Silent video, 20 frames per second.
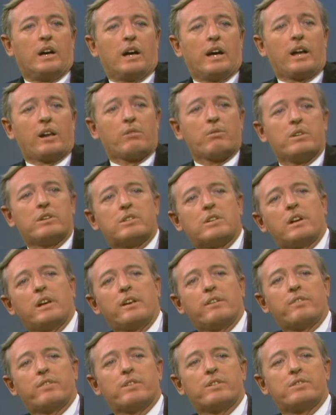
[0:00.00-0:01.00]
Eldridge
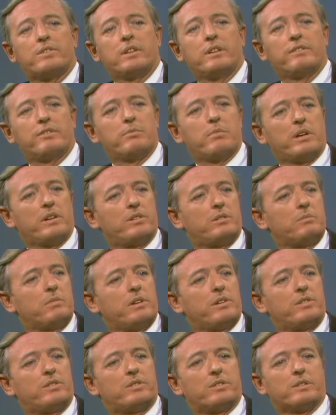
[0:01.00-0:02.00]
Cleaver is the information
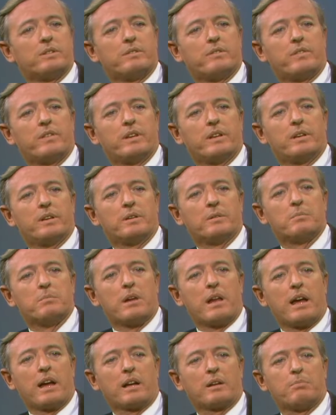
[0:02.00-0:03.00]
minister of the
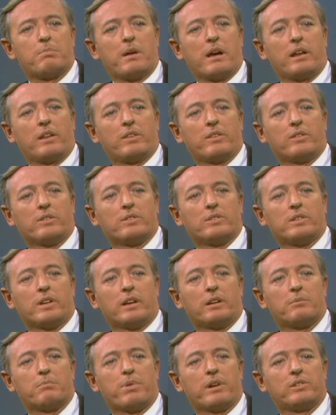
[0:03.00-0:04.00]
Black Panthers
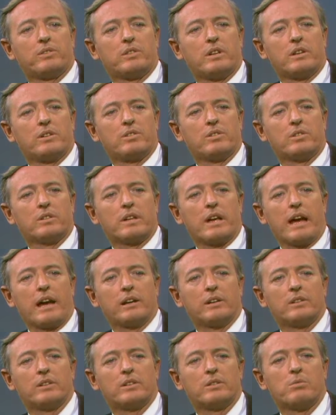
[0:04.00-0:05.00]
and presidential
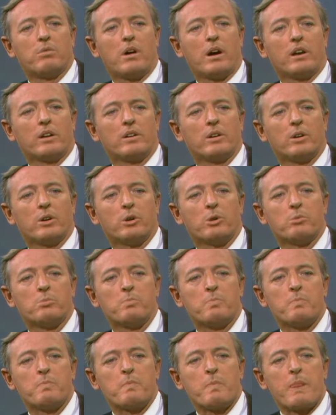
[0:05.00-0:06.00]
candidate a while ago
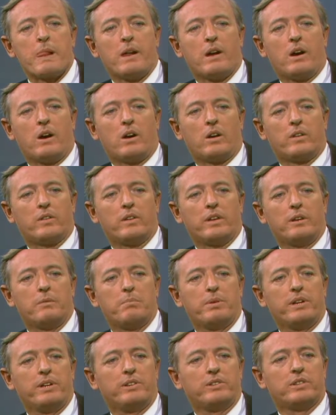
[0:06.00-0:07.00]
on the
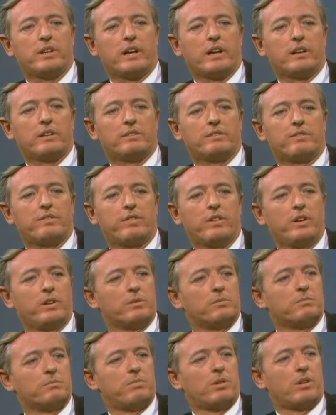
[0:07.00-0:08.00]
Peace and
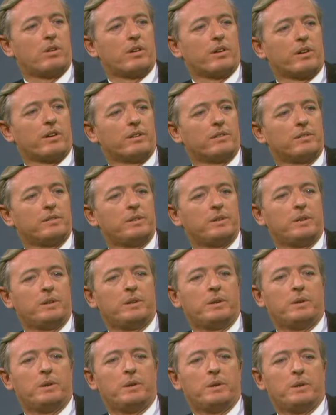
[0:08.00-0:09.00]
Freedom Party.
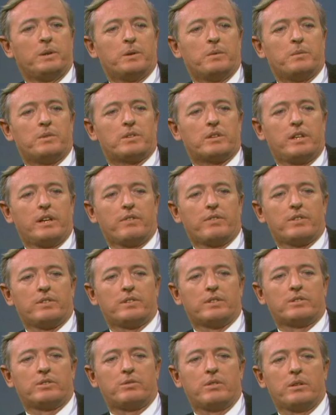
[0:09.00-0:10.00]
Mr. Cleaver is
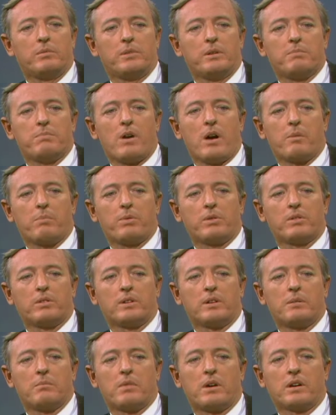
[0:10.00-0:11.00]
extremely
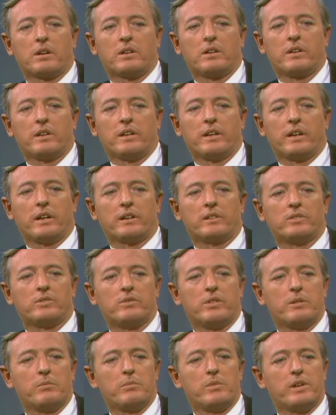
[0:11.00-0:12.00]
popular among the
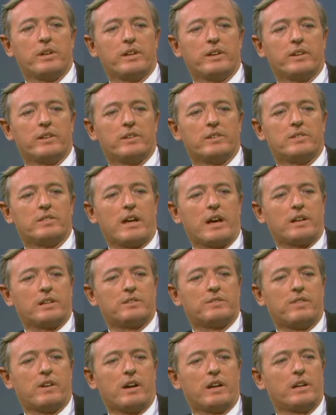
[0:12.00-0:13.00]
extremely
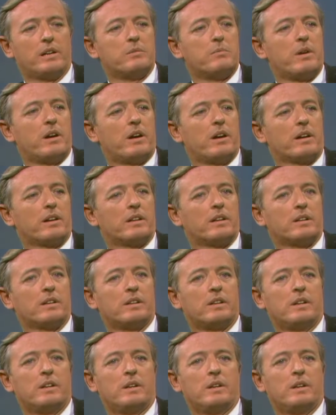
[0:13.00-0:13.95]
dissatisfied in America.